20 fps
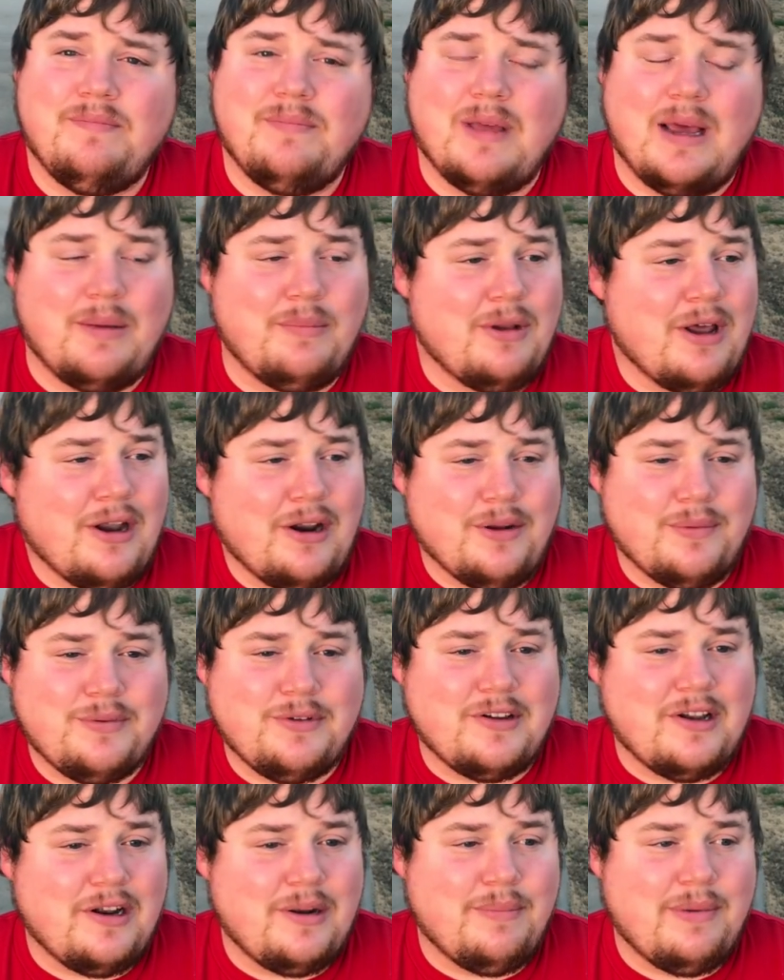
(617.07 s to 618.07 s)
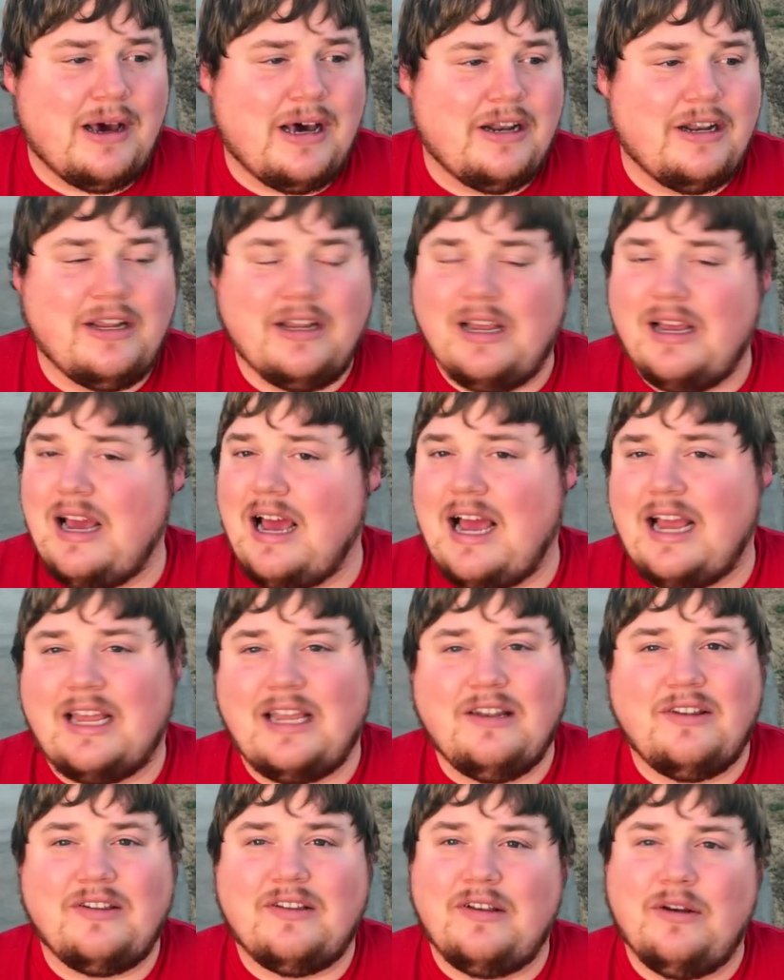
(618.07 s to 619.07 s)
I'm not upset about it. I
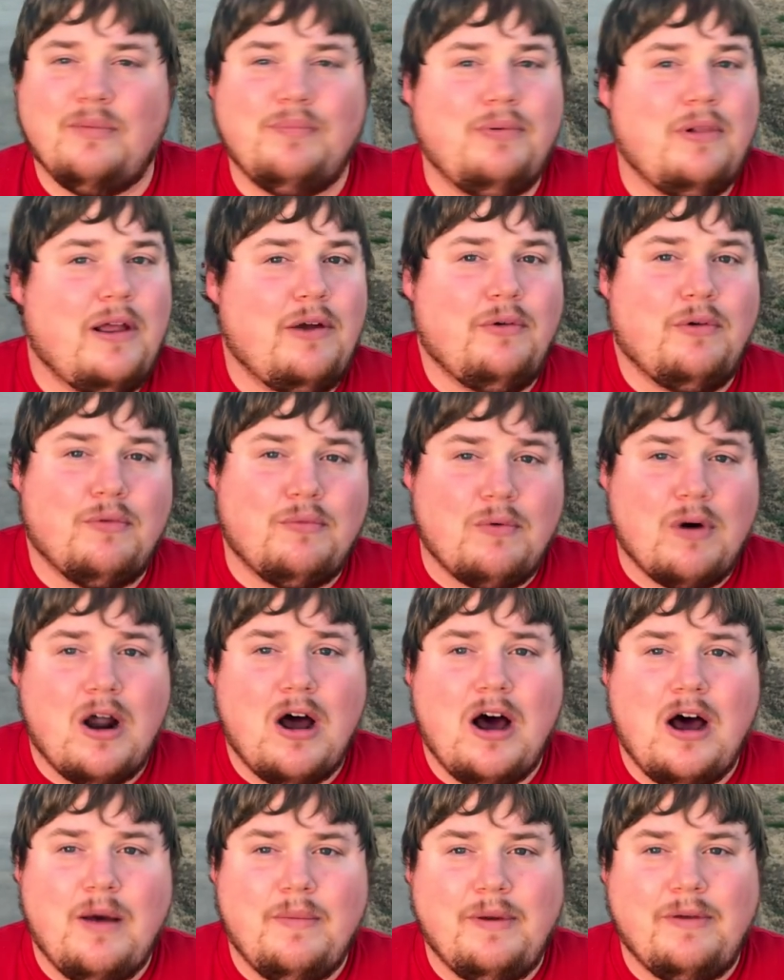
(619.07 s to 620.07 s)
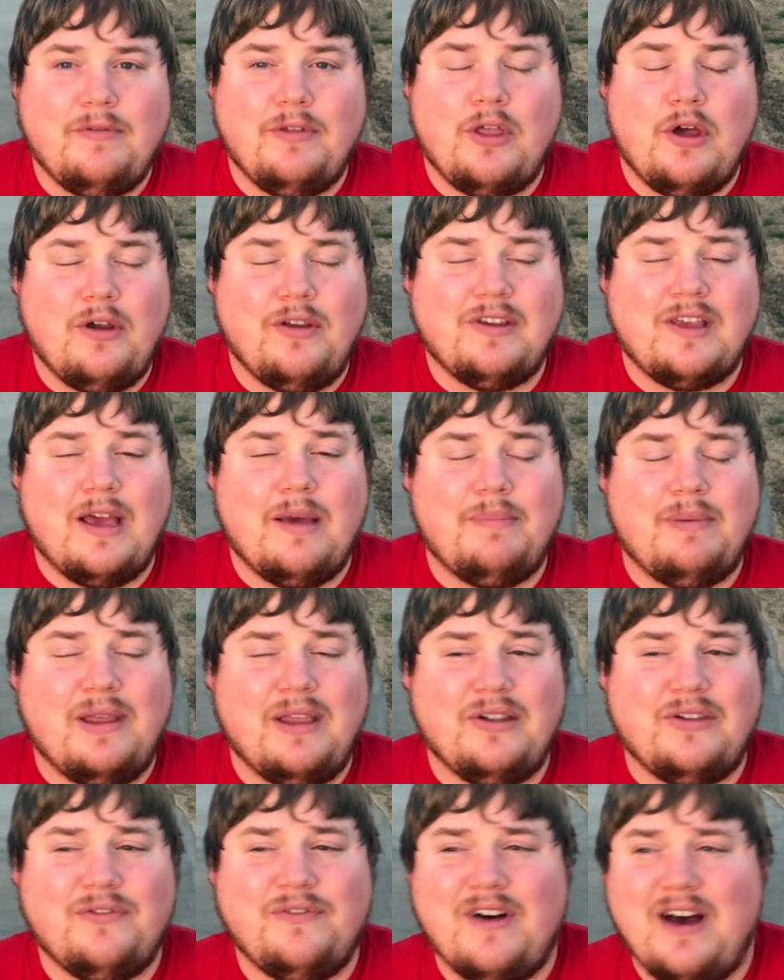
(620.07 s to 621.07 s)
can still play with Rob, even though he's got
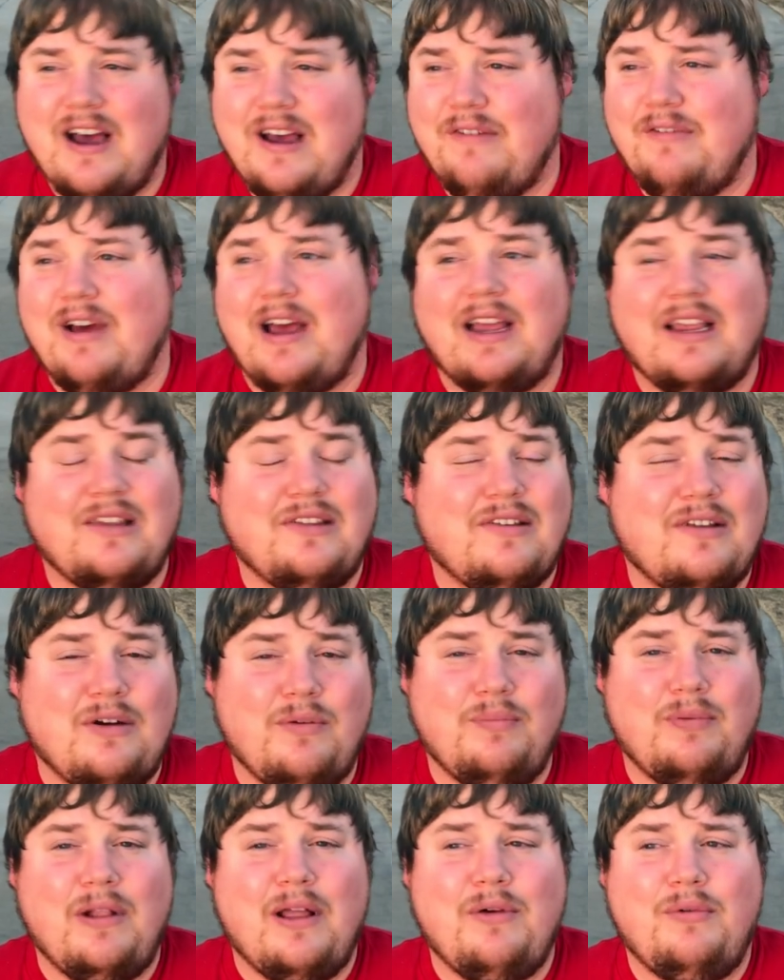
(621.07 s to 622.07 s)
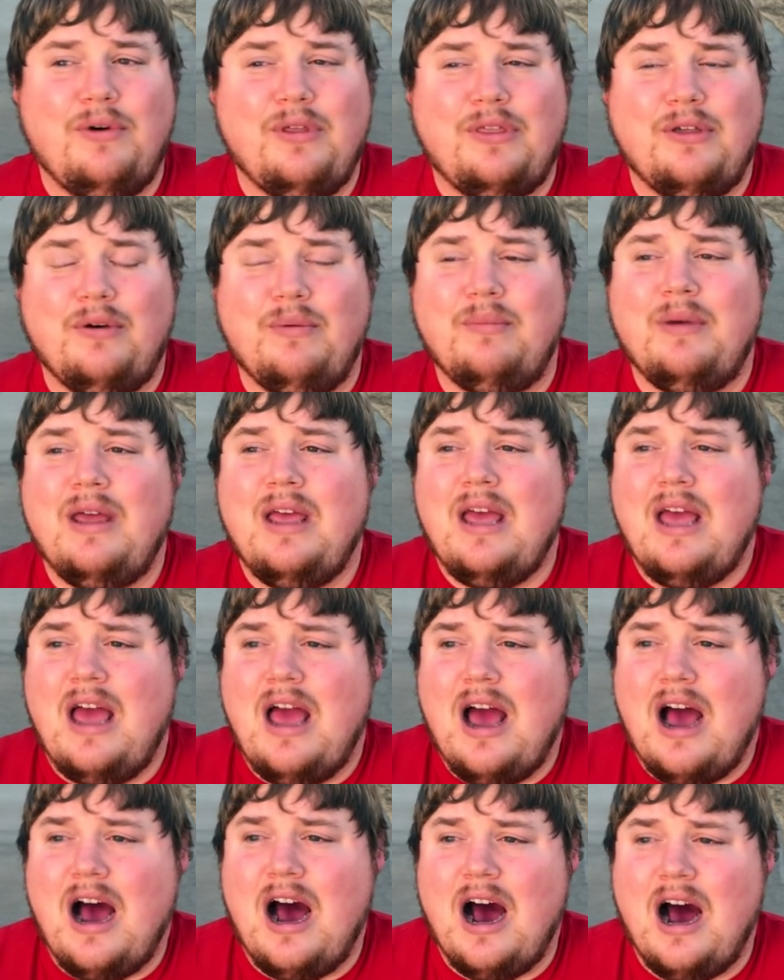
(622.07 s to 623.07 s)
PS5. I can still play with him
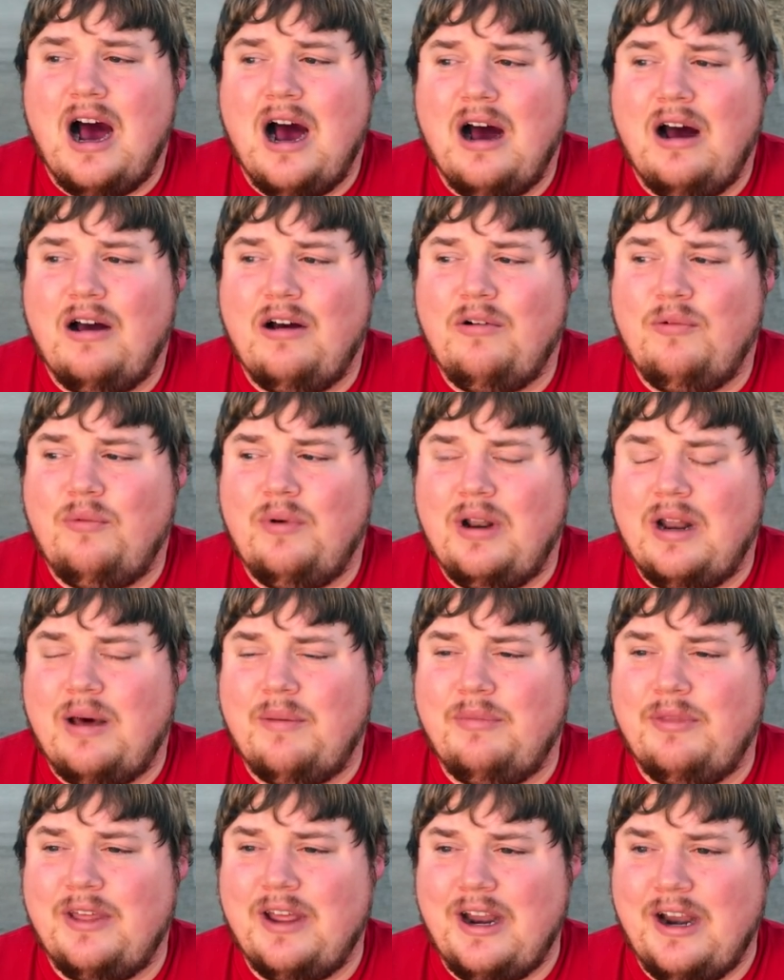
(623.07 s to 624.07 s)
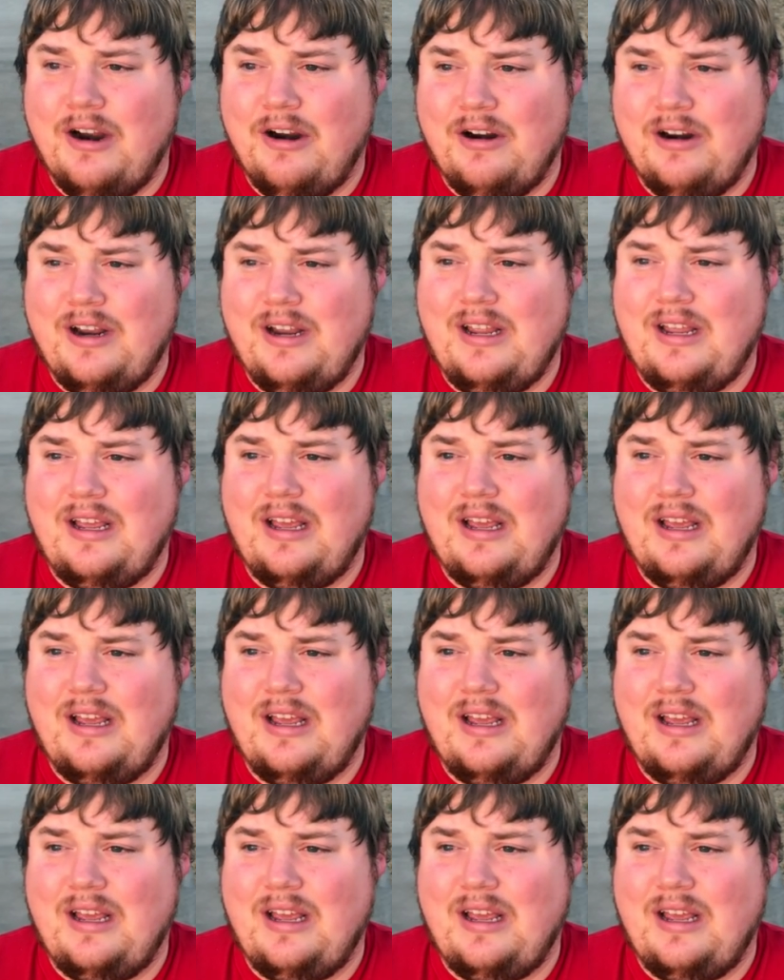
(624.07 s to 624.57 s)
uh, when I'm there.